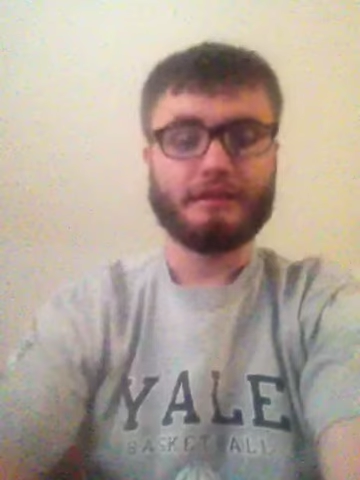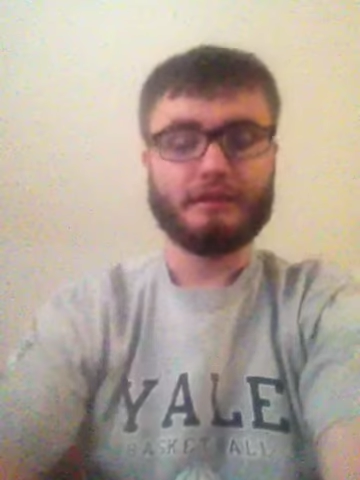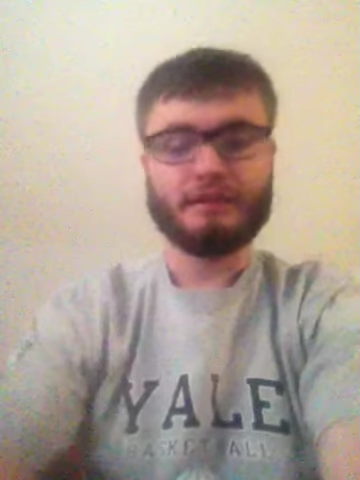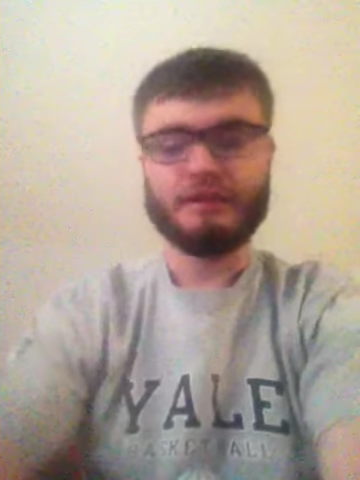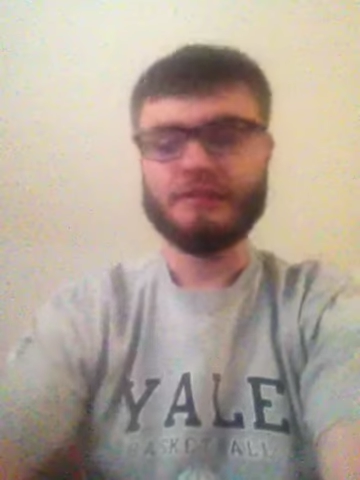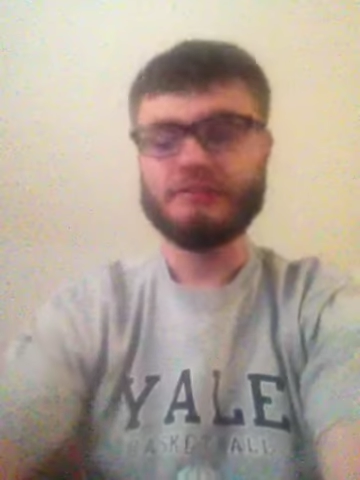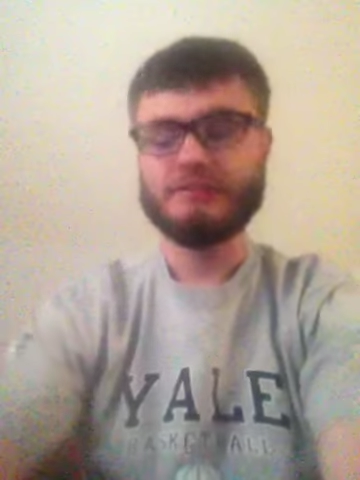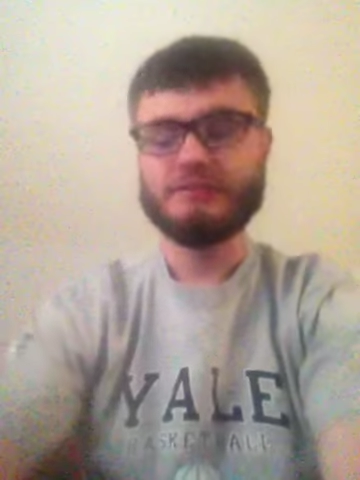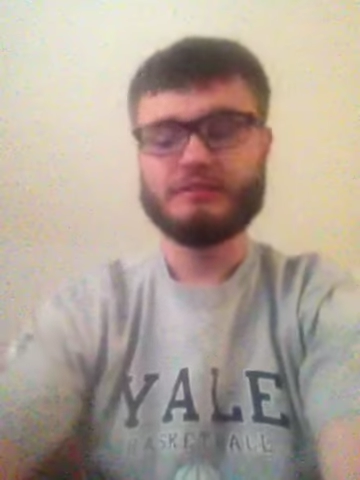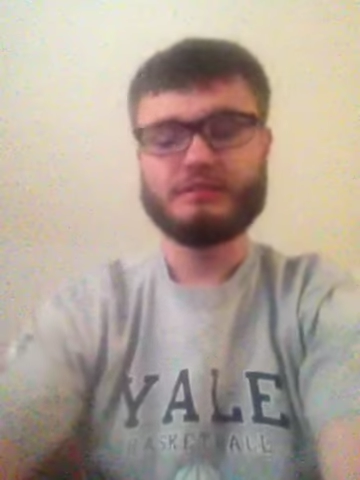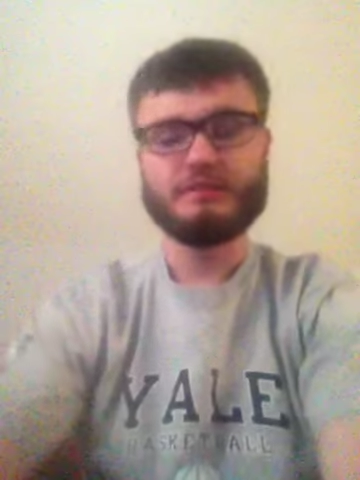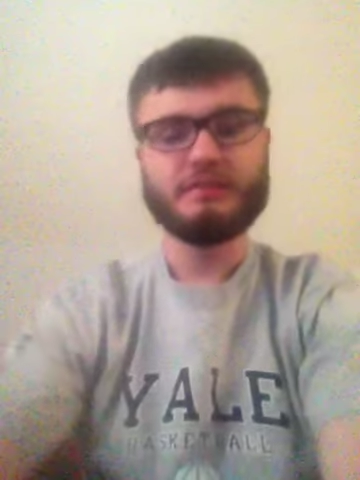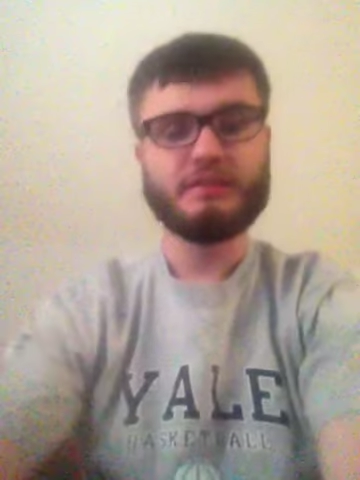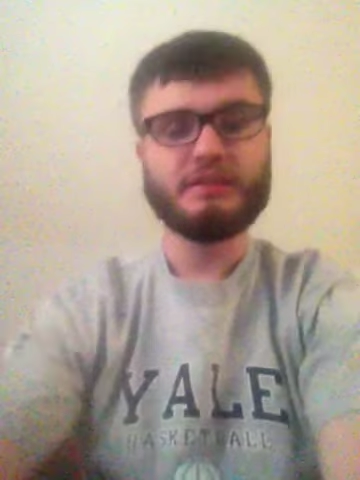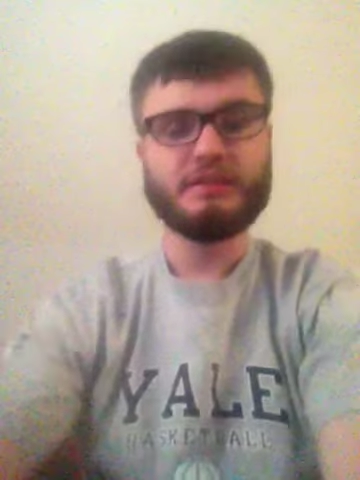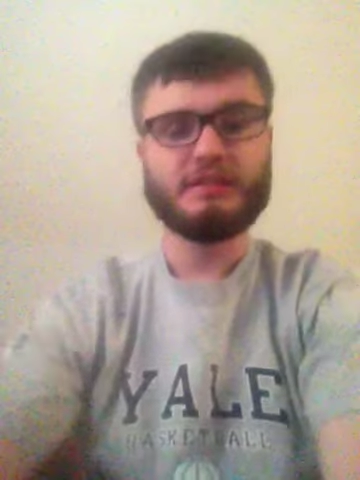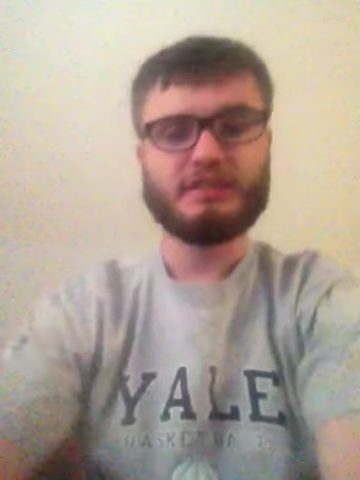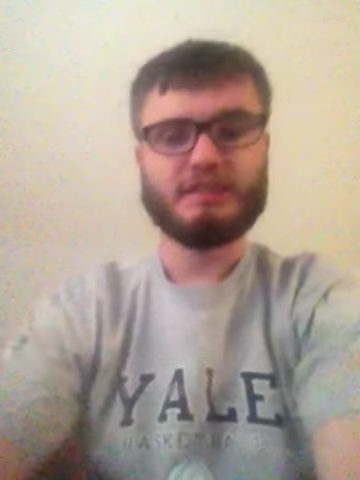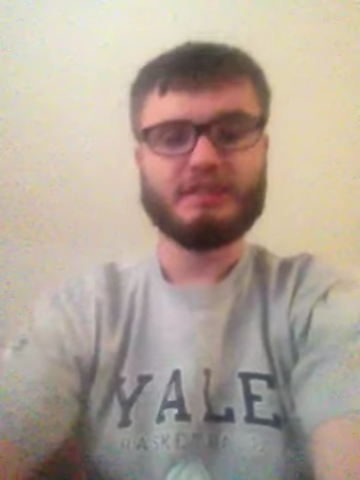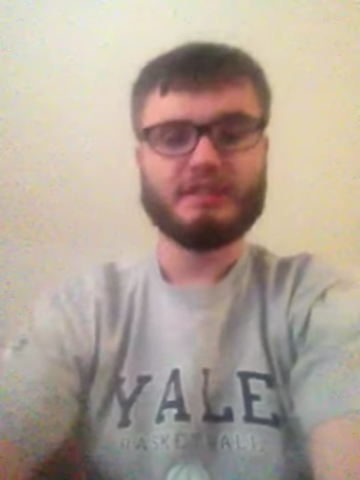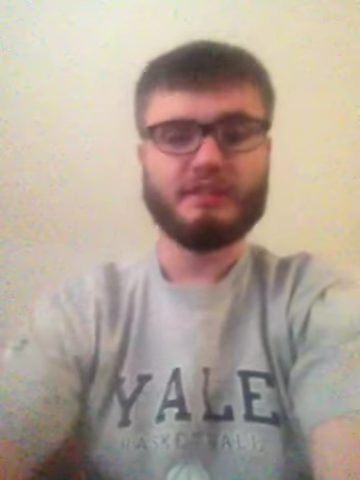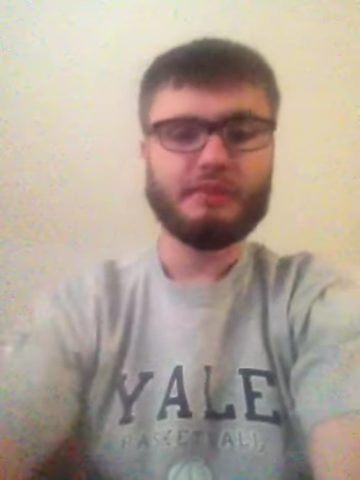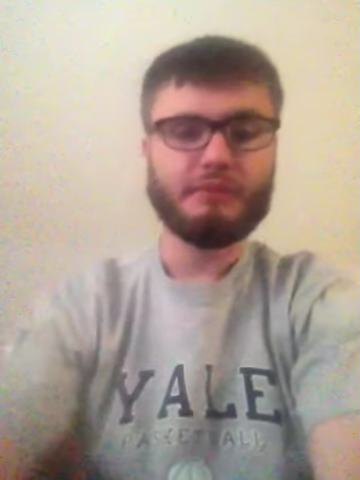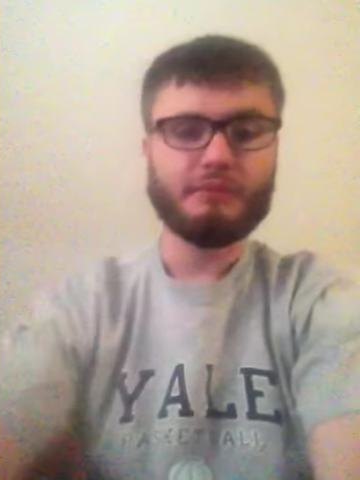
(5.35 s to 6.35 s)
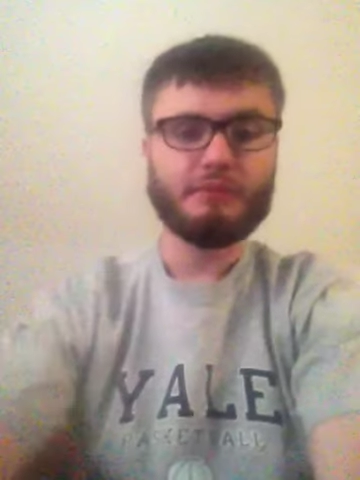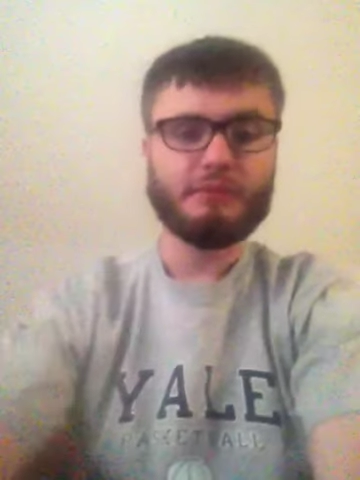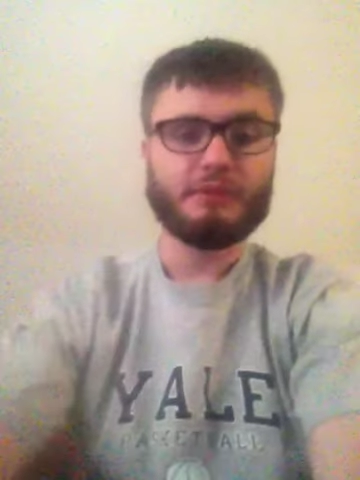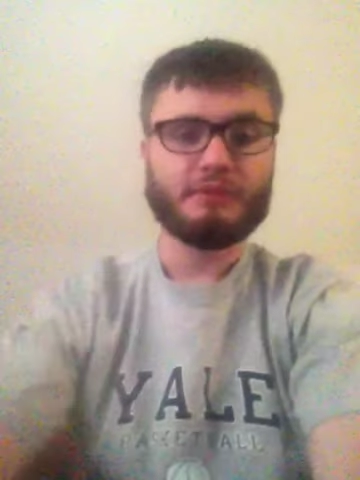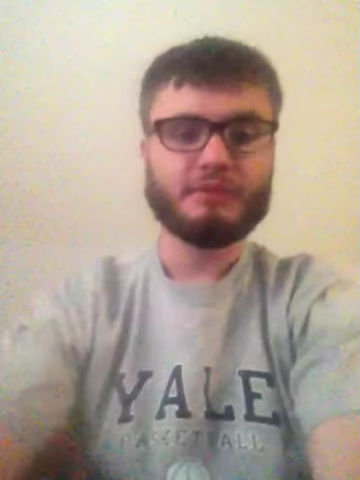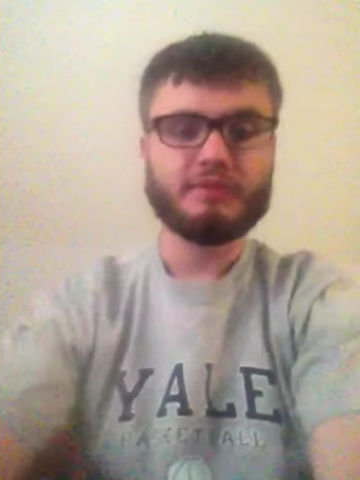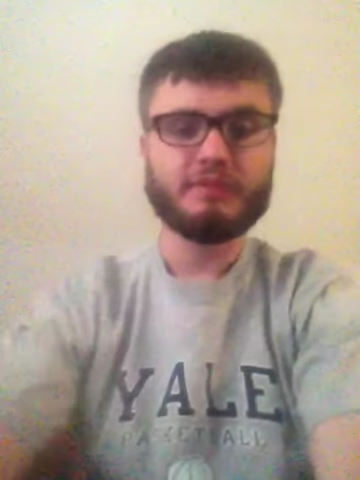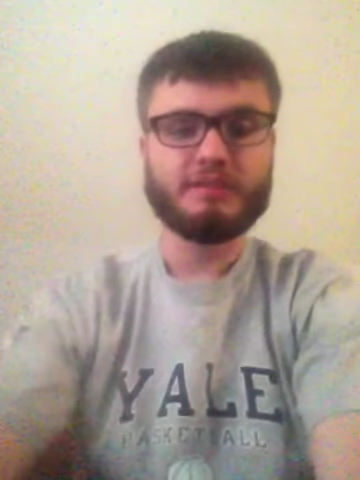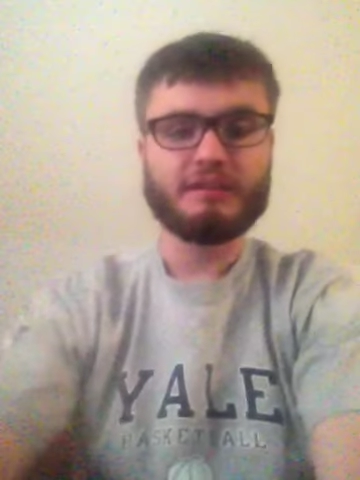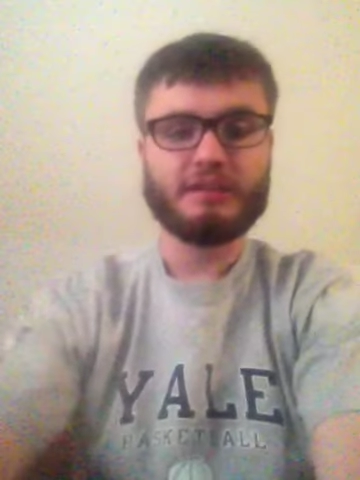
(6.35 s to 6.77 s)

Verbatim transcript: yesterday I worked